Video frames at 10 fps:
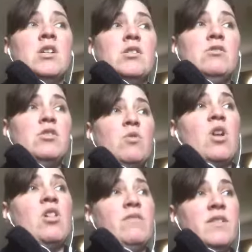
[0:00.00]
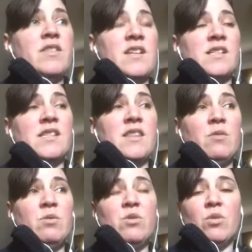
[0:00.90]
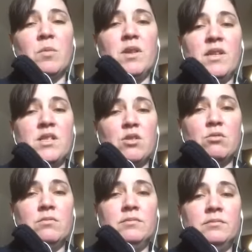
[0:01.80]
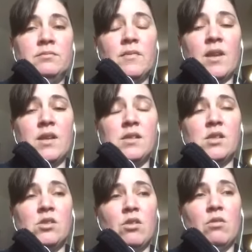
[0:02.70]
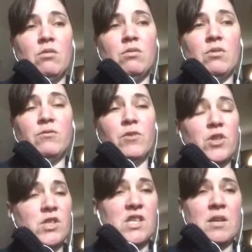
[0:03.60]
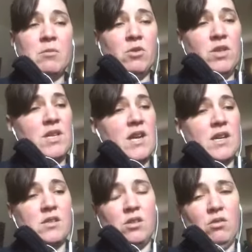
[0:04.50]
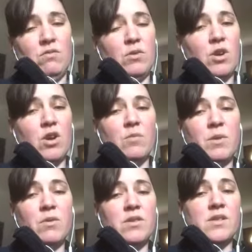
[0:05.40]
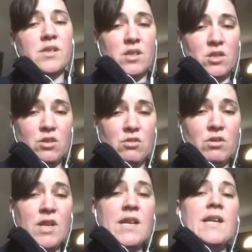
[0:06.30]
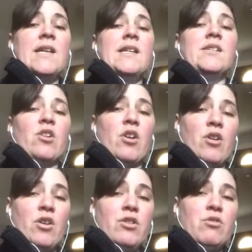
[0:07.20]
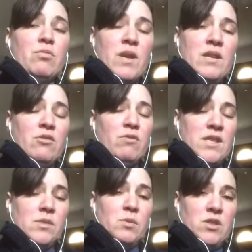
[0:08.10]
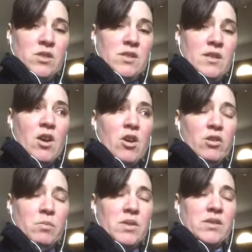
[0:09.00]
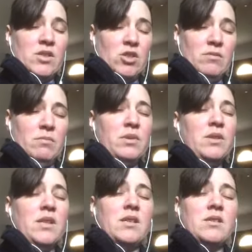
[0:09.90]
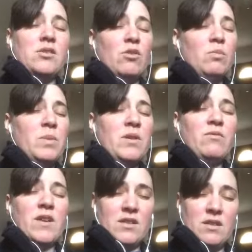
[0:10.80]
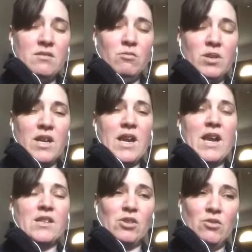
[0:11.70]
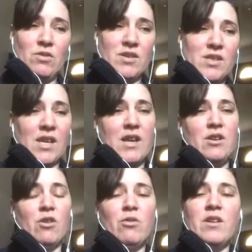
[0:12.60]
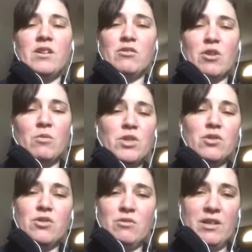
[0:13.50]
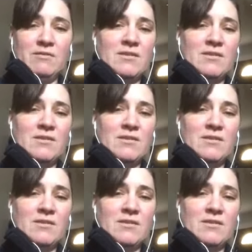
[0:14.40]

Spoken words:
do all of the things that they would normally do. And so the first thing I'm going to ask you, if you call me with this issue, is are your red and green switches in the on position? Please don't be offended when I ask you this. I know that you know what you're doing,